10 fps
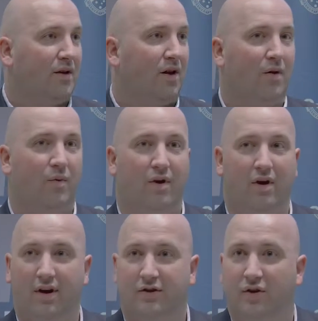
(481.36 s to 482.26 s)
the night where
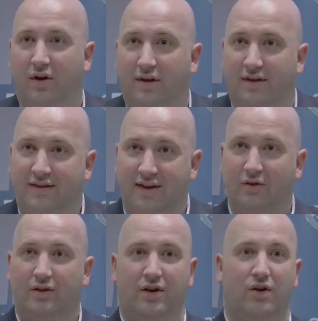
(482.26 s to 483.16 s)
I try and sell
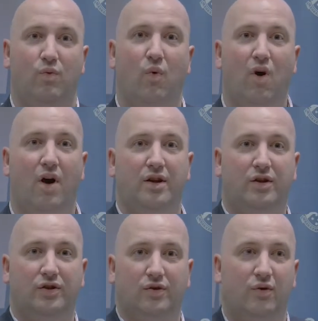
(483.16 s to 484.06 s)
to you why you
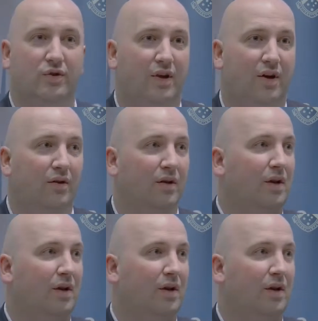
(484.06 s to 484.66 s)
should also